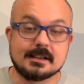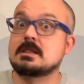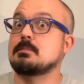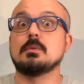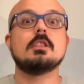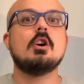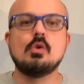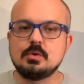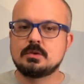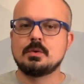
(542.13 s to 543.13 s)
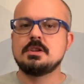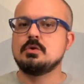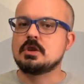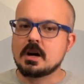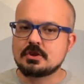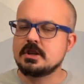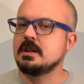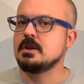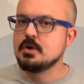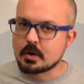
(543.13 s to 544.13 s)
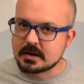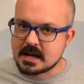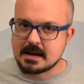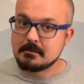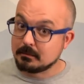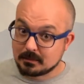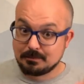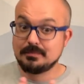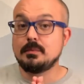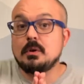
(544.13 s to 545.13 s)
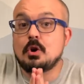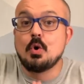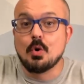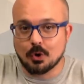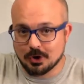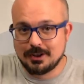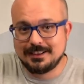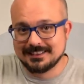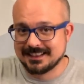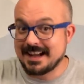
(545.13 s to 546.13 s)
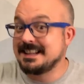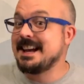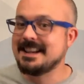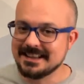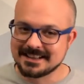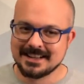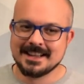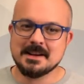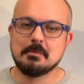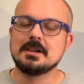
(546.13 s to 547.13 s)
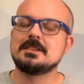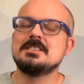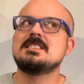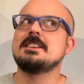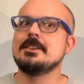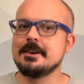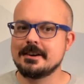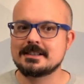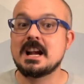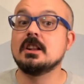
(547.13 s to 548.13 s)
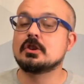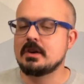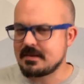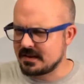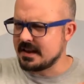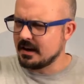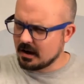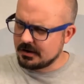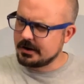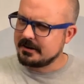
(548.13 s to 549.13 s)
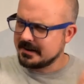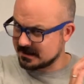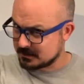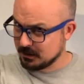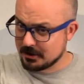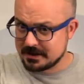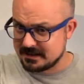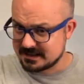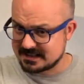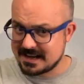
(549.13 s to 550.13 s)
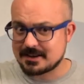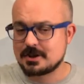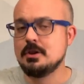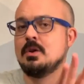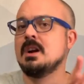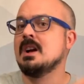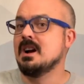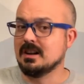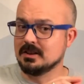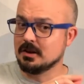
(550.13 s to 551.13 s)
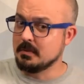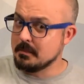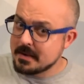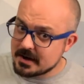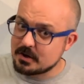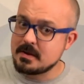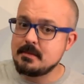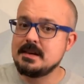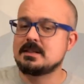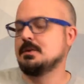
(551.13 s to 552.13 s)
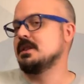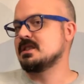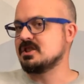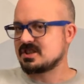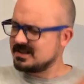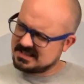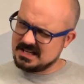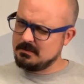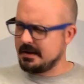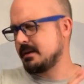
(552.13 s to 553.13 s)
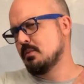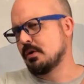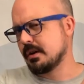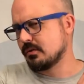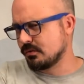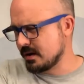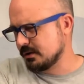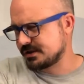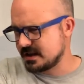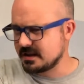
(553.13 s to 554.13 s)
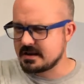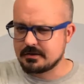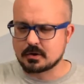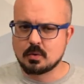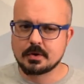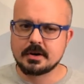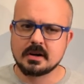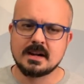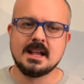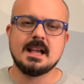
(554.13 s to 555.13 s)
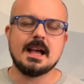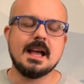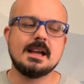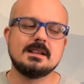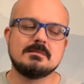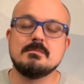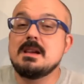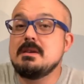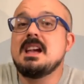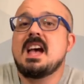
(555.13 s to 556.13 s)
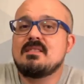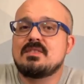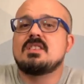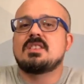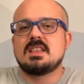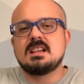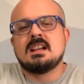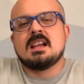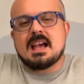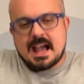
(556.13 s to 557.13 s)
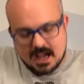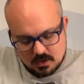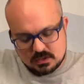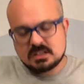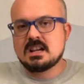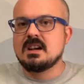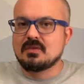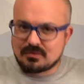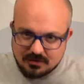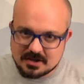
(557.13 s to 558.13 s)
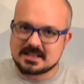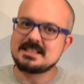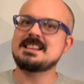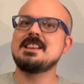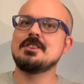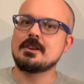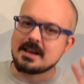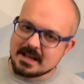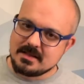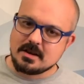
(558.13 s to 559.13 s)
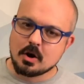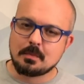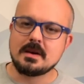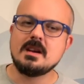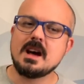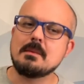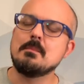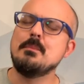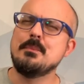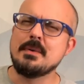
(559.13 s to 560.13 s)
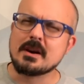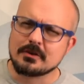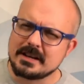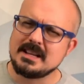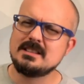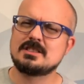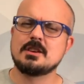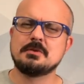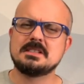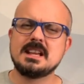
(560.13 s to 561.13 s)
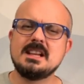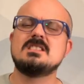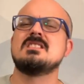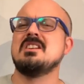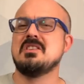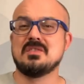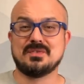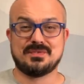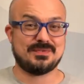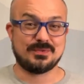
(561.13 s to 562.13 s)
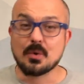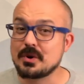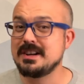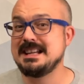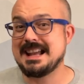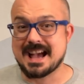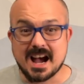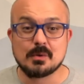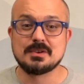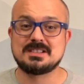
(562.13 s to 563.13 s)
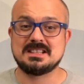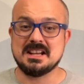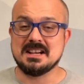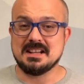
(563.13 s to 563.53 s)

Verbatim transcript: explodes when you touch watch it in your game, cool, I get it. But consider telegraphing that other exploded statue a little bit better, maybe, so it doesn't just seem like more rubble sitting there in the corner. And maybe have the thing out front and center in the open, not buried, so it takes 40 hours to